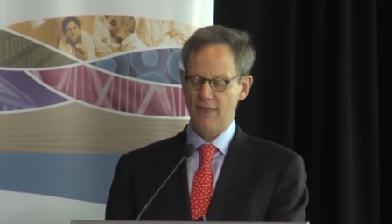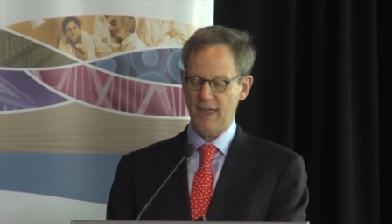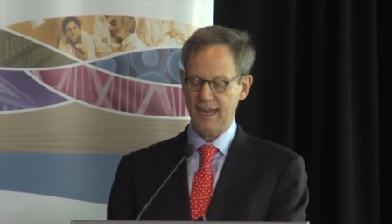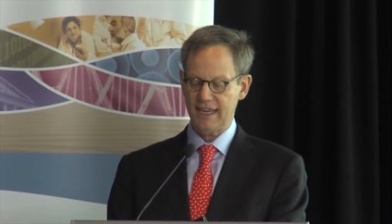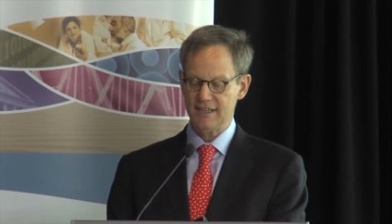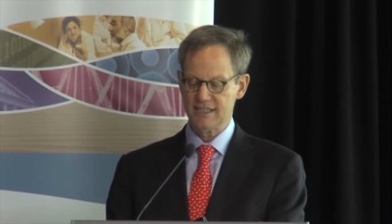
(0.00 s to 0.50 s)

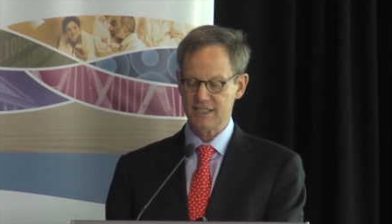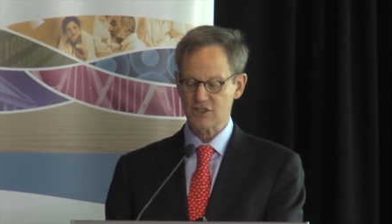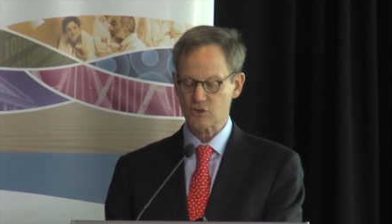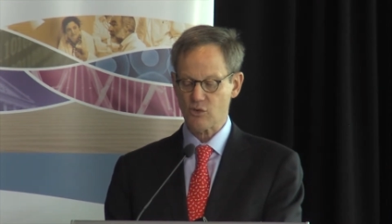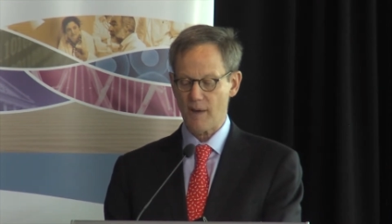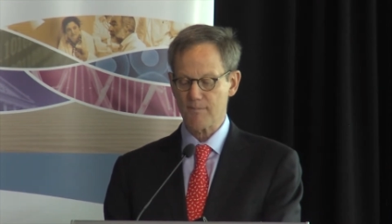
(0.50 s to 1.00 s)
They can
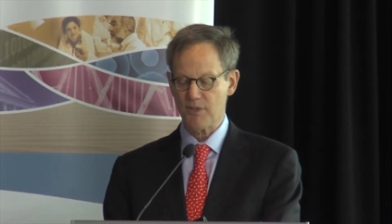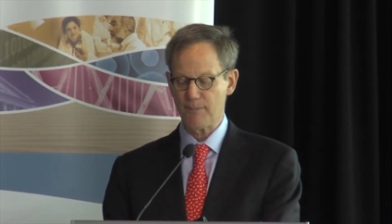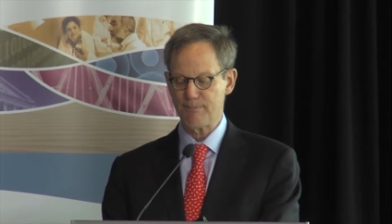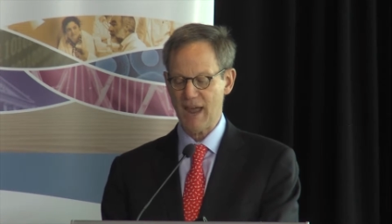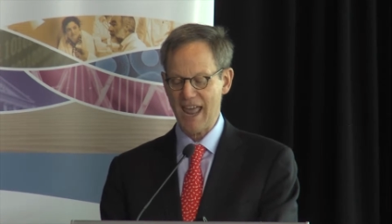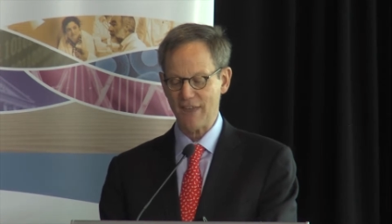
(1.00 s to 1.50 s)
disrupt the
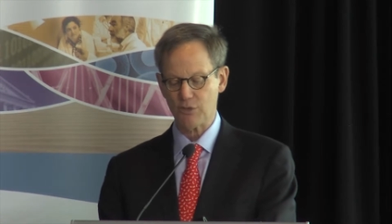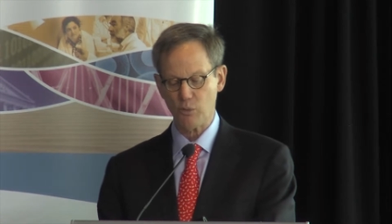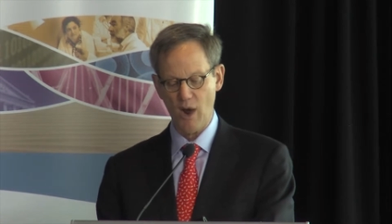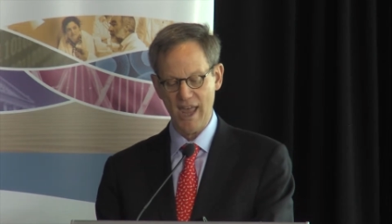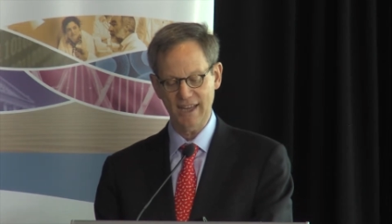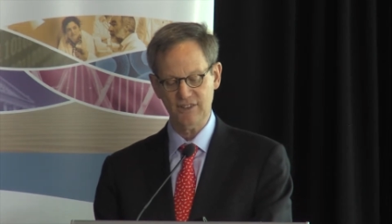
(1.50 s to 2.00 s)

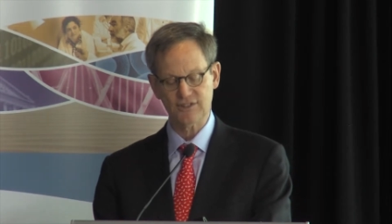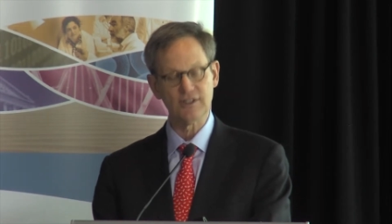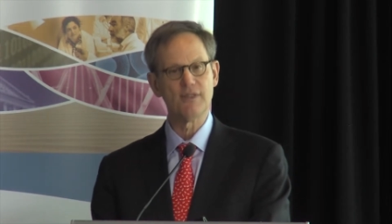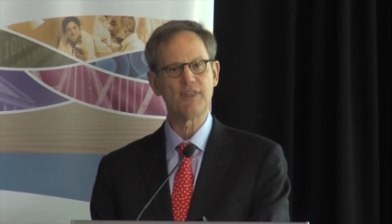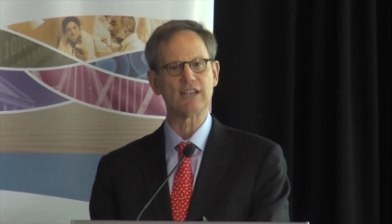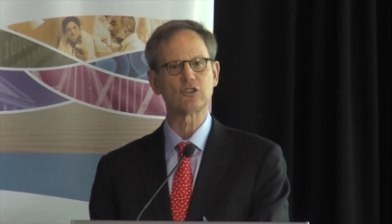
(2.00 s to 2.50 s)
pathways
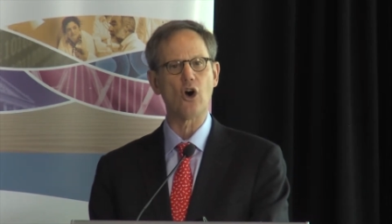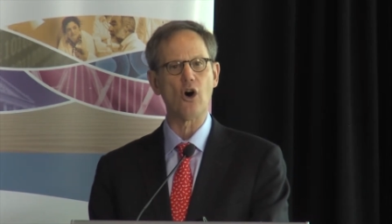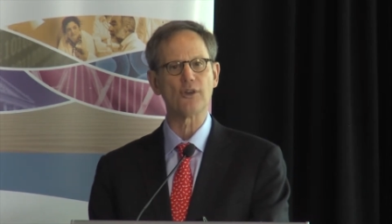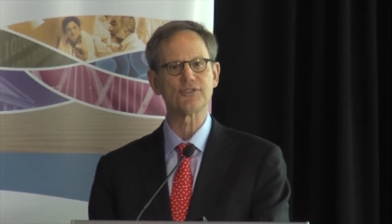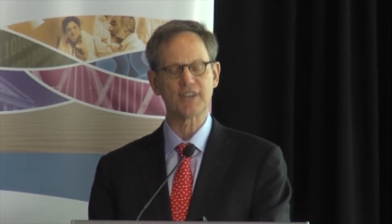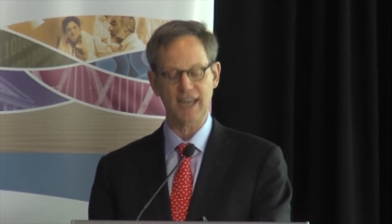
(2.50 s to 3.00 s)
that
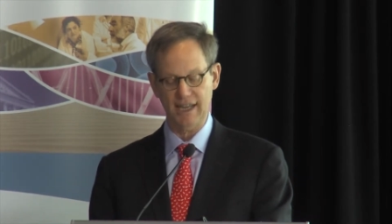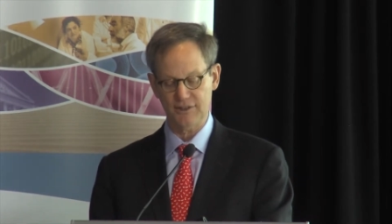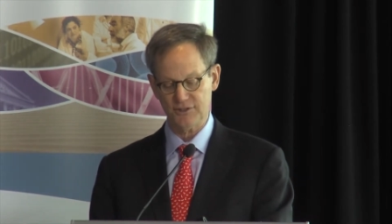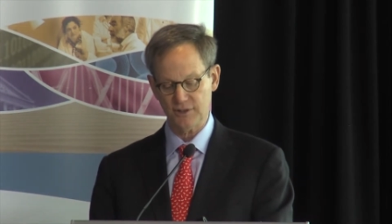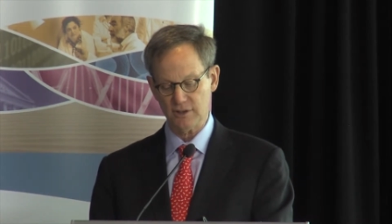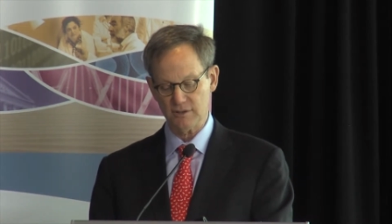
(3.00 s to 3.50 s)
cause
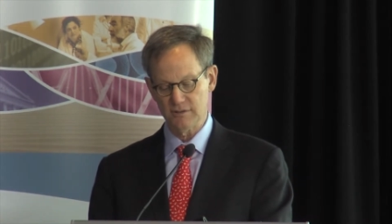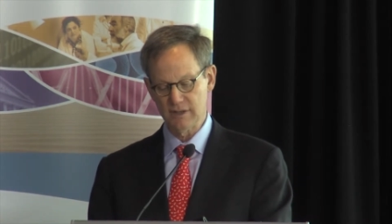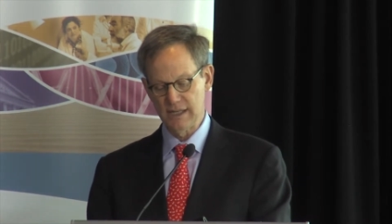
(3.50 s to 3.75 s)
cancer,